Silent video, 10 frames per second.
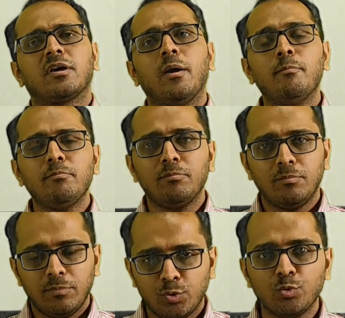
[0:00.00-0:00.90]
come
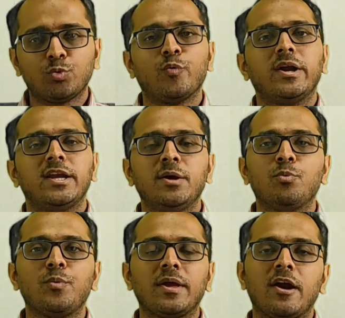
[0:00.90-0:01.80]
to 20-day
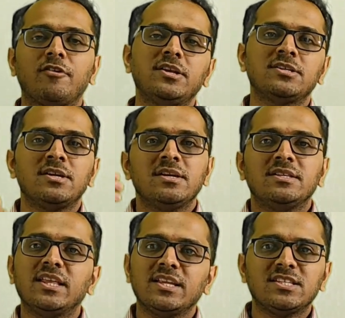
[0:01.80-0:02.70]
moving average,
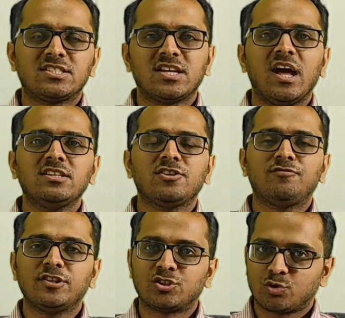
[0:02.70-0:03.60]
there is a chance
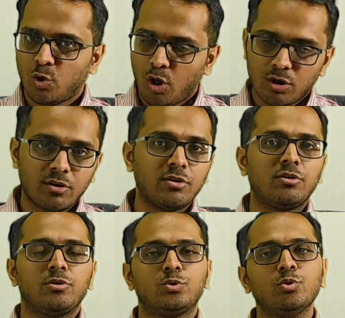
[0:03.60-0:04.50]
of the
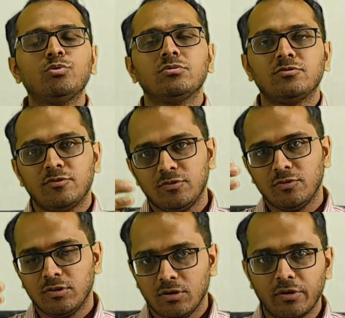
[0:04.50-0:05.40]
stock to
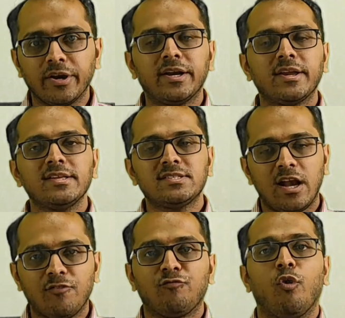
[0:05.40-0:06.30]
retrace
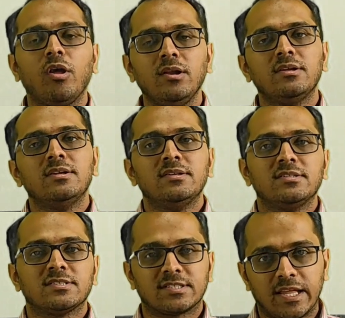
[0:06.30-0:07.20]
and fall
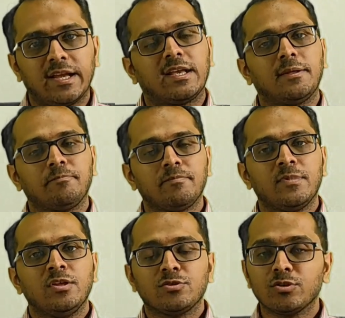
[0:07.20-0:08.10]
slightly.
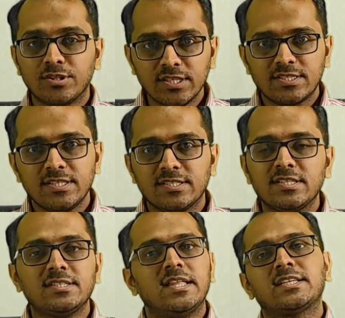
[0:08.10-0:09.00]
So this is
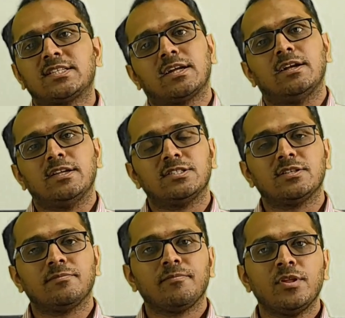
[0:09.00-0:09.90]
the next
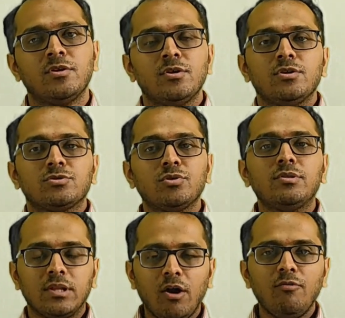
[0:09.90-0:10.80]
condition.
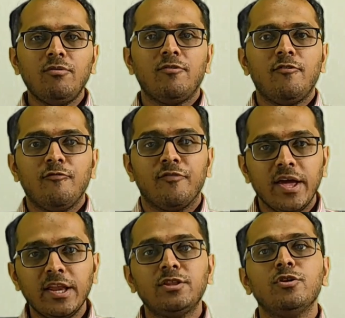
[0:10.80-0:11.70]
So now,
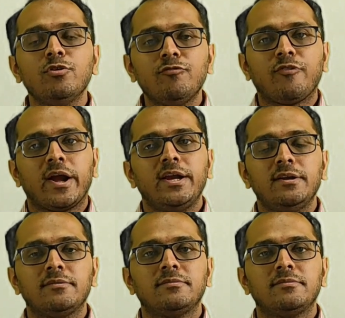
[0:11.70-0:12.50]
where do you find